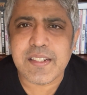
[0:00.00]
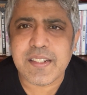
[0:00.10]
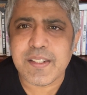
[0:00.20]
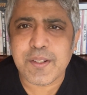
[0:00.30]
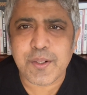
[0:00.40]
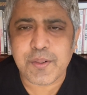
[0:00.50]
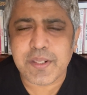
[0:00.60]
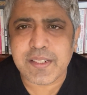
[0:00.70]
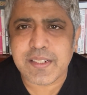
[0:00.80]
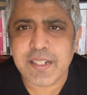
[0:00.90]

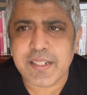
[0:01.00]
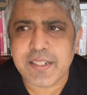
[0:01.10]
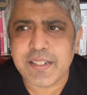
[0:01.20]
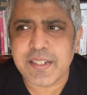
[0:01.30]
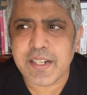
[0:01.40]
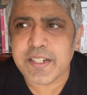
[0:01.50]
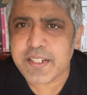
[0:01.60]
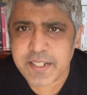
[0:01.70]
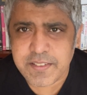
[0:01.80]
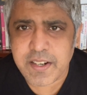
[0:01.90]
it
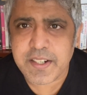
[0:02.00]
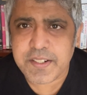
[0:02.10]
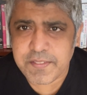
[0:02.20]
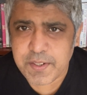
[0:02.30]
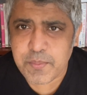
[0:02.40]
did relatively